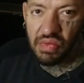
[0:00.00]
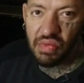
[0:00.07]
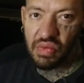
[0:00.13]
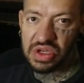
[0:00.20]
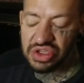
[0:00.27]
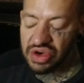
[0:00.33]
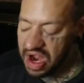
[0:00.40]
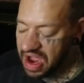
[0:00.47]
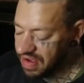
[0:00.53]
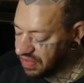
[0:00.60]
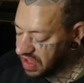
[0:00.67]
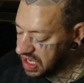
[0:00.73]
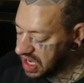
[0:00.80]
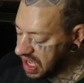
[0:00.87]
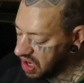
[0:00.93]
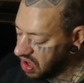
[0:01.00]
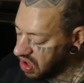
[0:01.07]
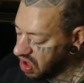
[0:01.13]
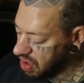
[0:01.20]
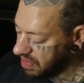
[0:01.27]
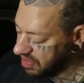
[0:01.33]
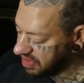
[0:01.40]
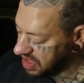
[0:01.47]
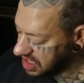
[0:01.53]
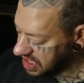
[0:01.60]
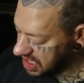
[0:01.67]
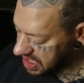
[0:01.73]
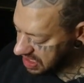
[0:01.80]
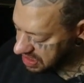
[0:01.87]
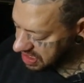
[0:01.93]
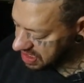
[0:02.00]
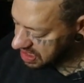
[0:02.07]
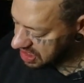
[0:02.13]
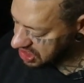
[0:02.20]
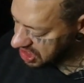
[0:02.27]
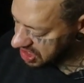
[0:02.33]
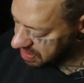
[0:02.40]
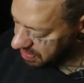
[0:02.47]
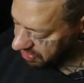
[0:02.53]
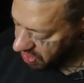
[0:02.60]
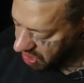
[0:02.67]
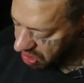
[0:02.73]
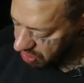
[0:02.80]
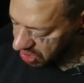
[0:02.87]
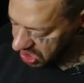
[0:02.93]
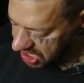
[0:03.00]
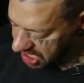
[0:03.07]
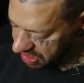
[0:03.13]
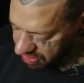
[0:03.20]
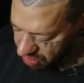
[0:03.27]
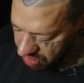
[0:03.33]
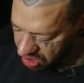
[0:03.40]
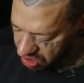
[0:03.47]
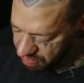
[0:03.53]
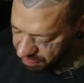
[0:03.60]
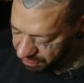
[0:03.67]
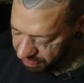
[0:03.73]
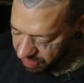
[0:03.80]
When traveling, I don't always get to the gym, so I'll work out in the room.